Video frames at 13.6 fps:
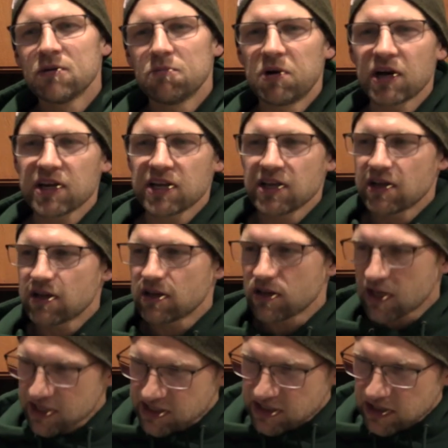but
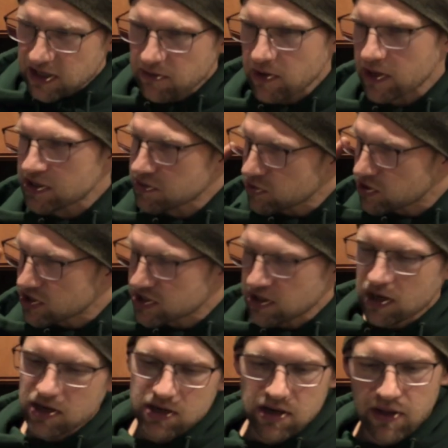his lyrics were just
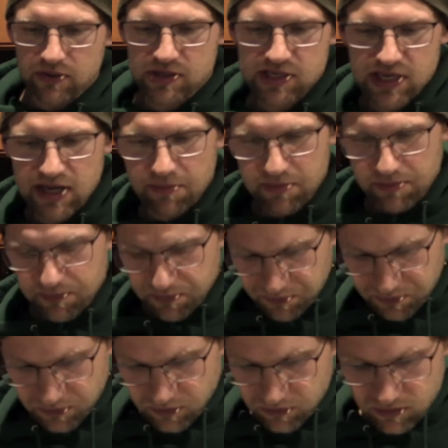on another tip.
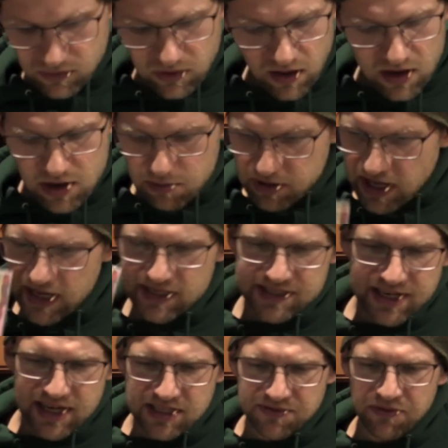But yeah, he
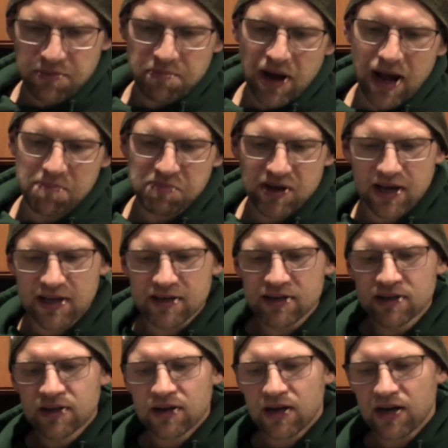takes from Bop Gun,
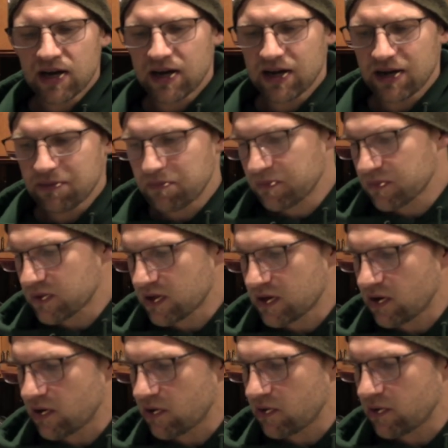um, you
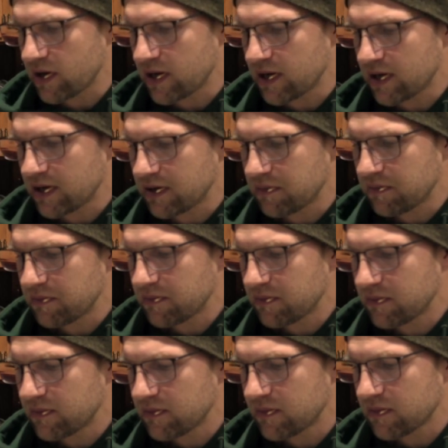know, um,
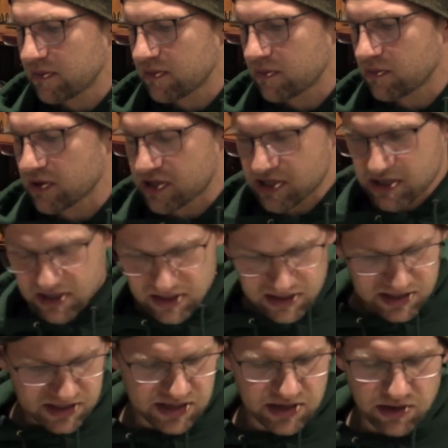which
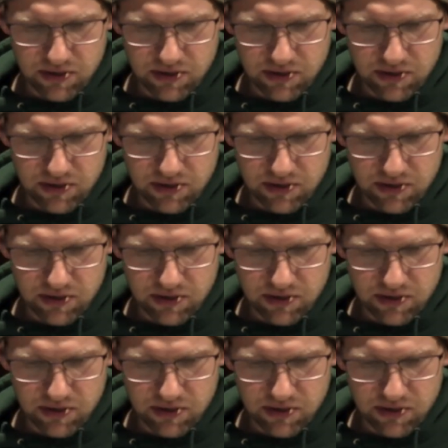is, you